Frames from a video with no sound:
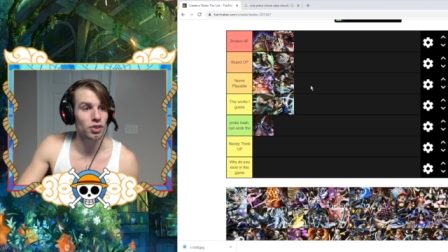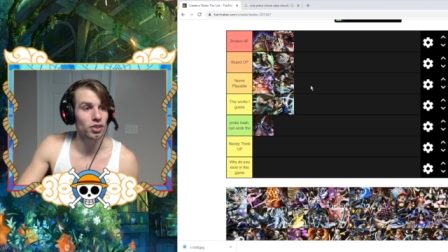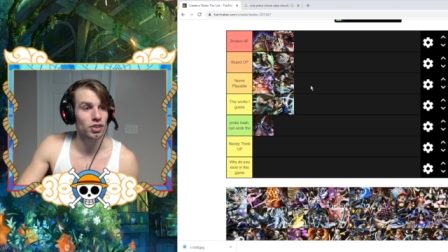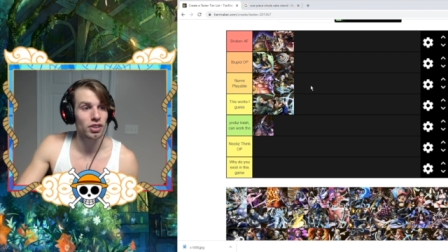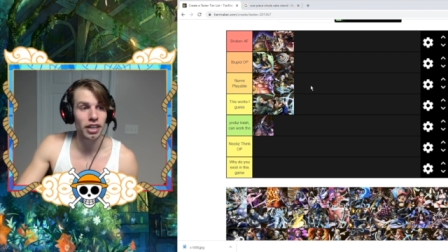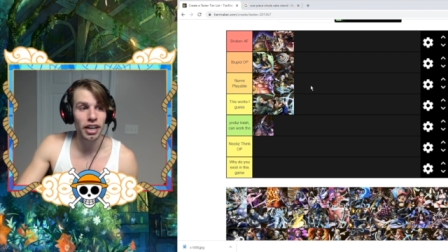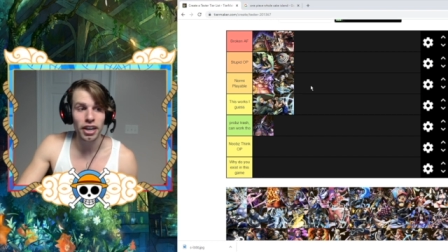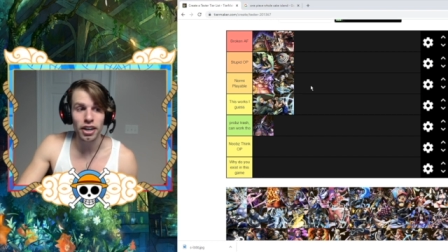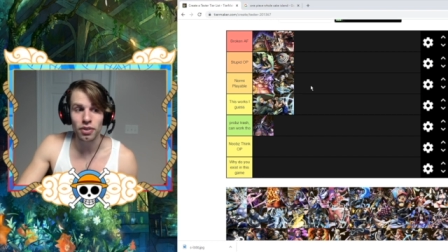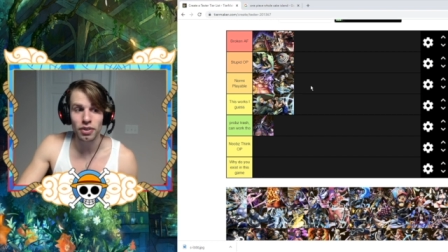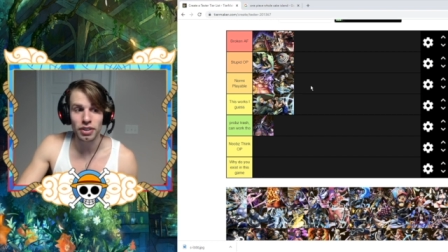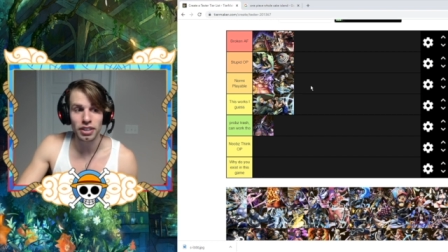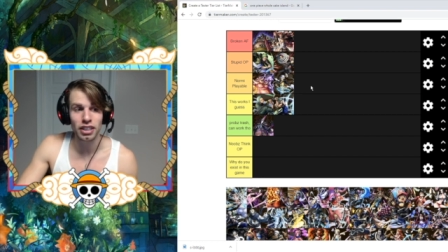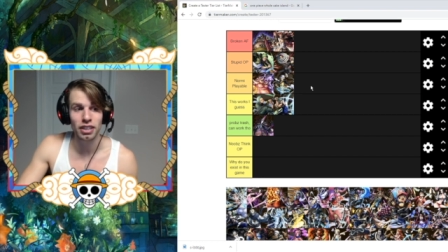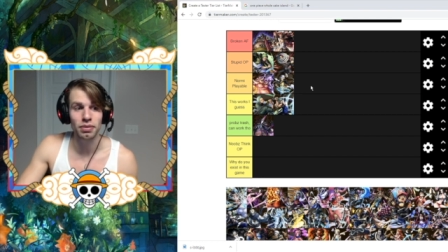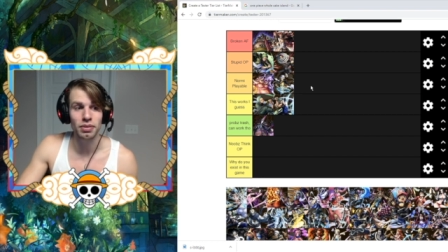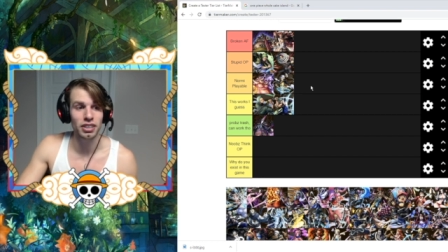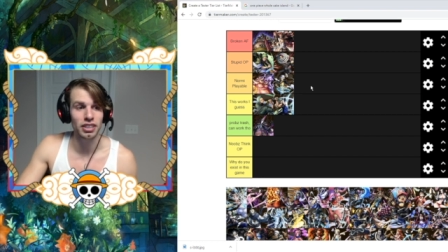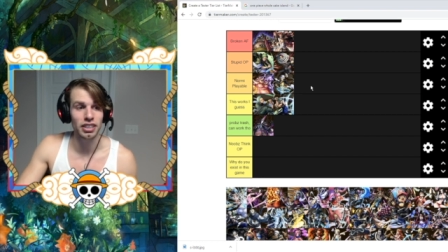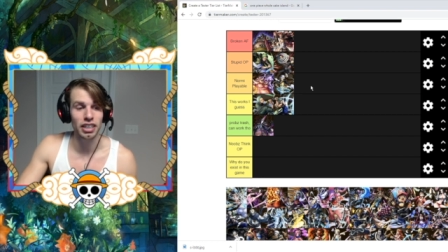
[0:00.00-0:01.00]
You can carry with
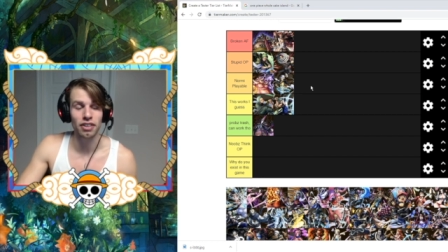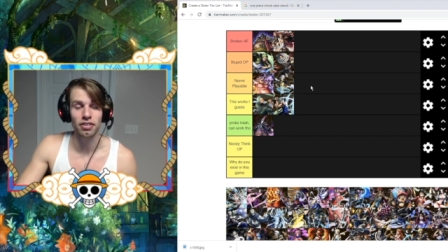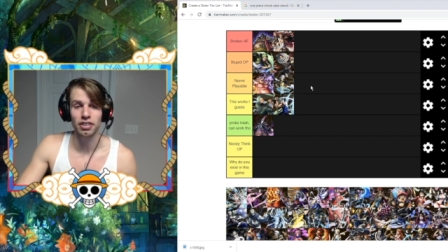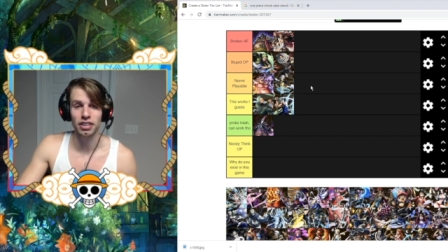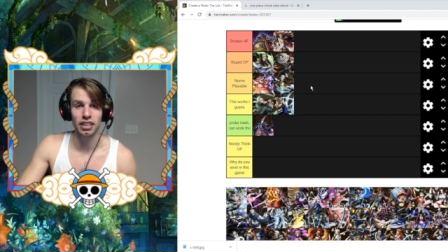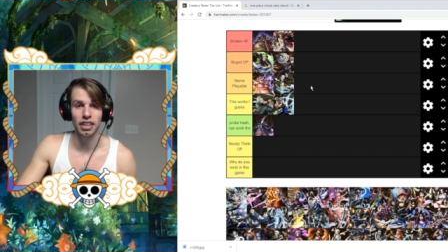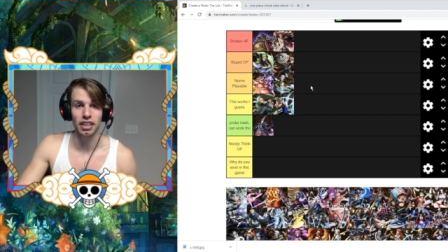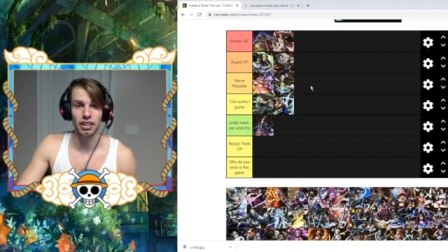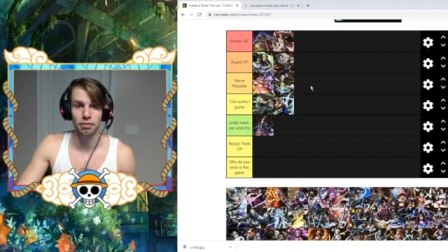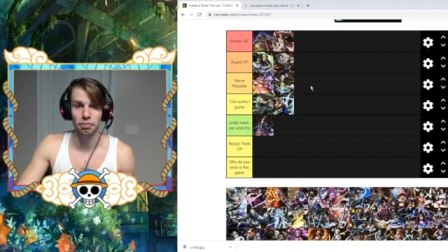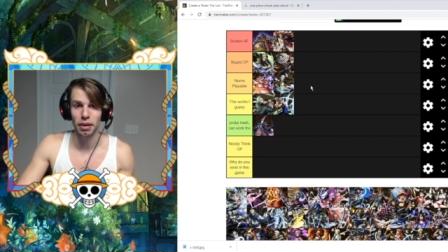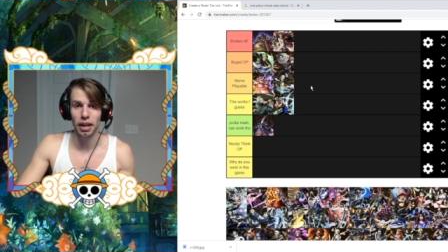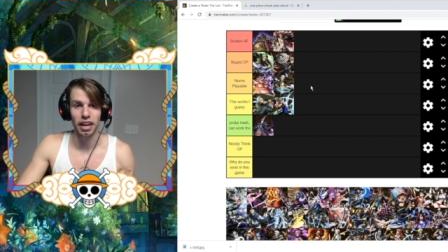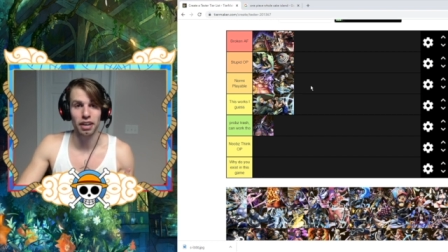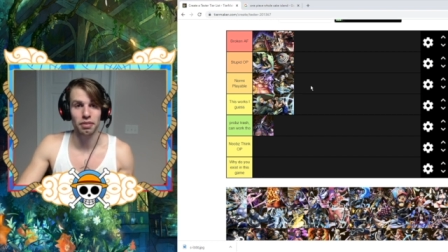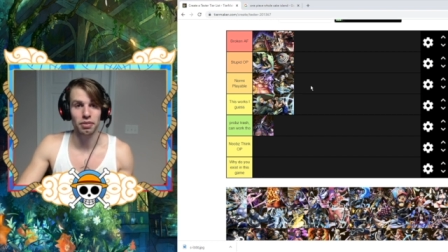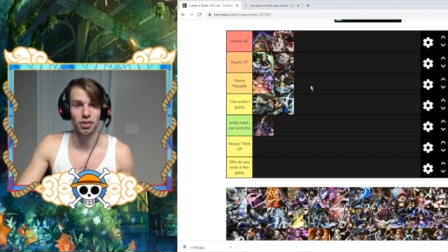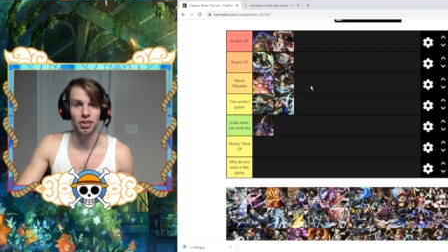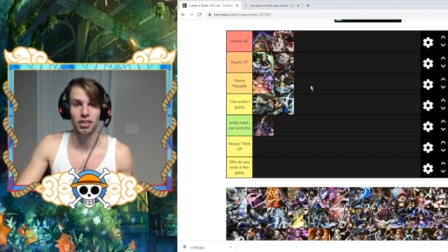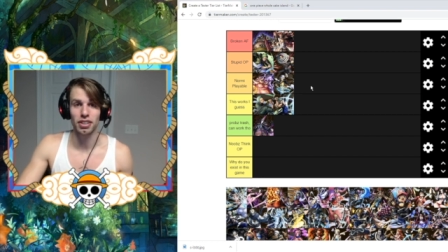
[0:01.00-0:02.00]
him. It's definitely like
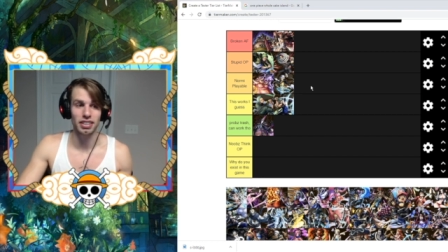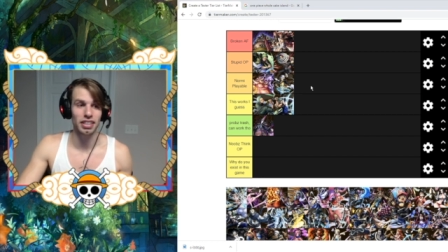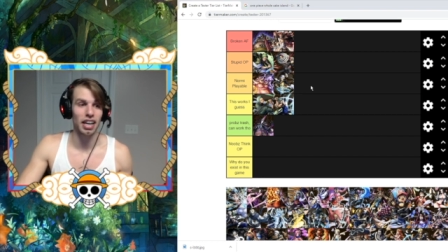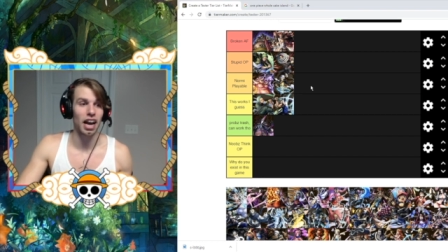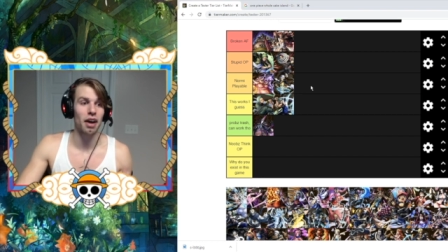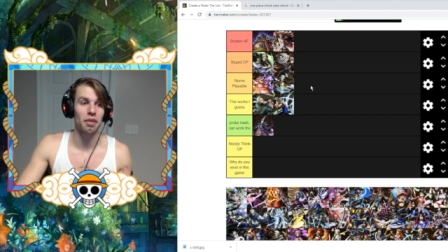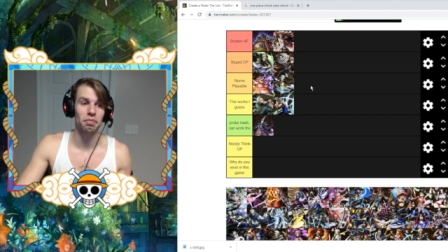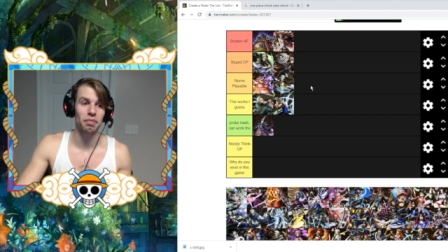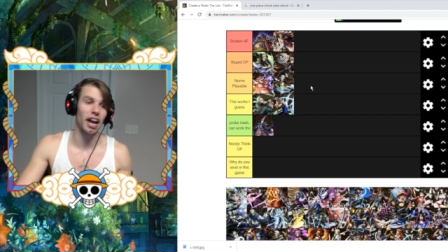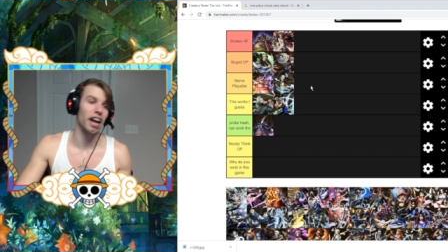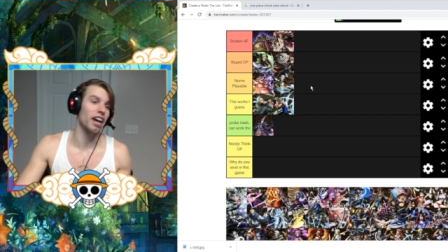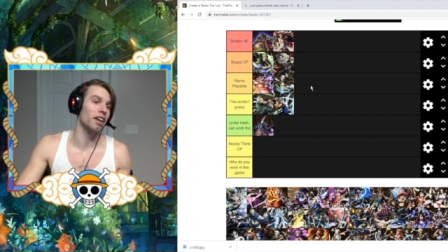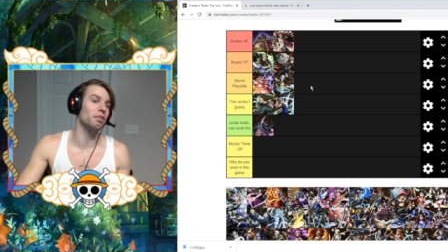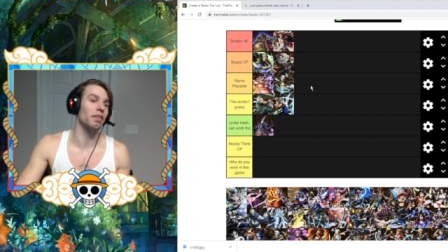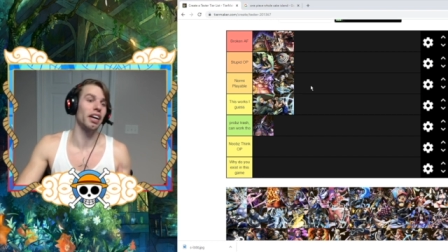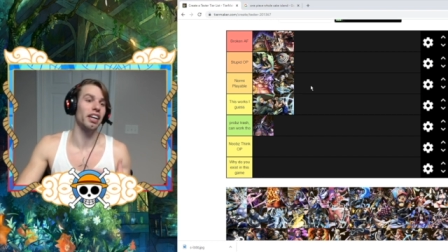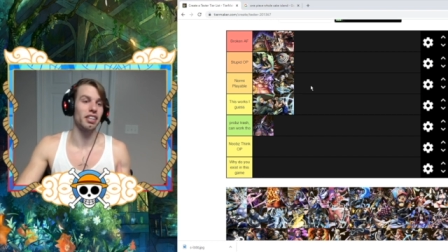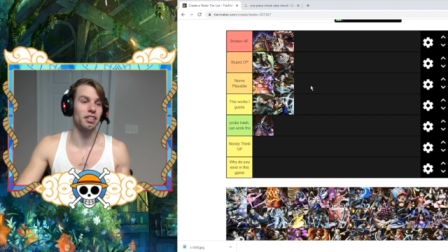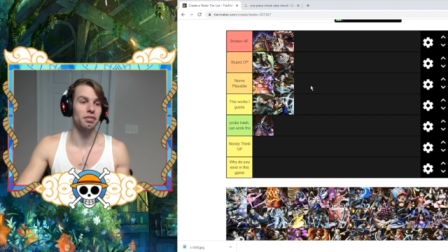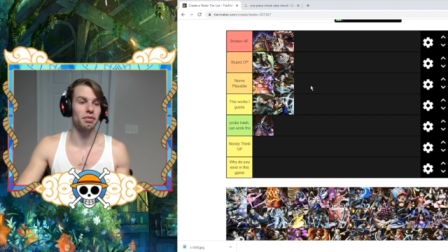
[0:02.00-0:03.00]
playable. He's not bad
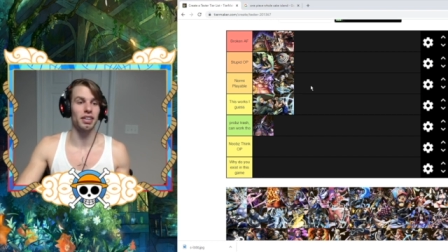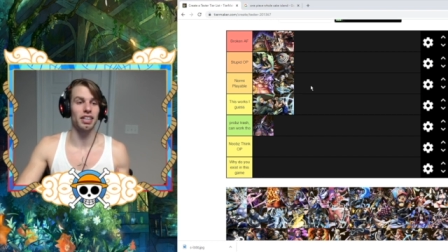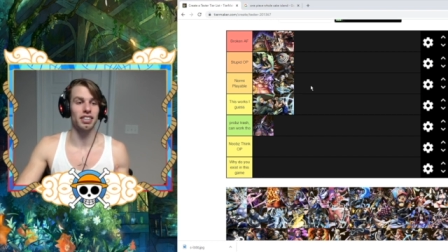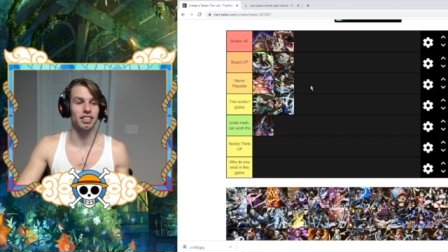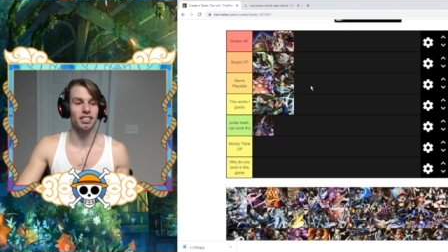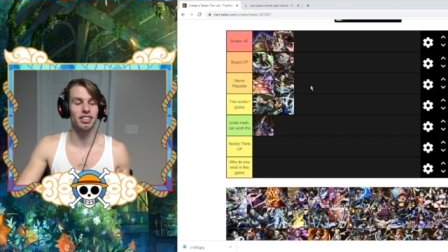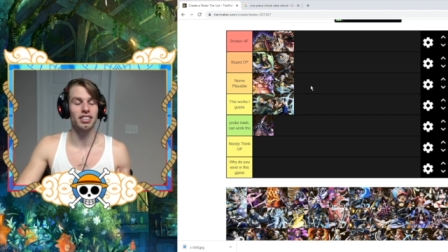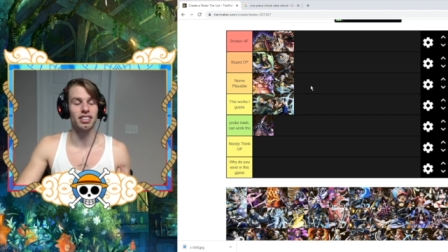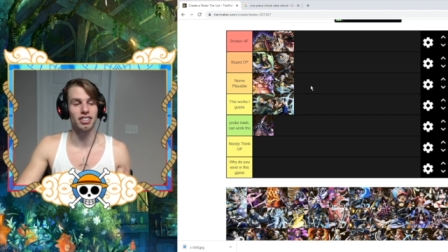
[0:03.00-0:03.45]
by any means.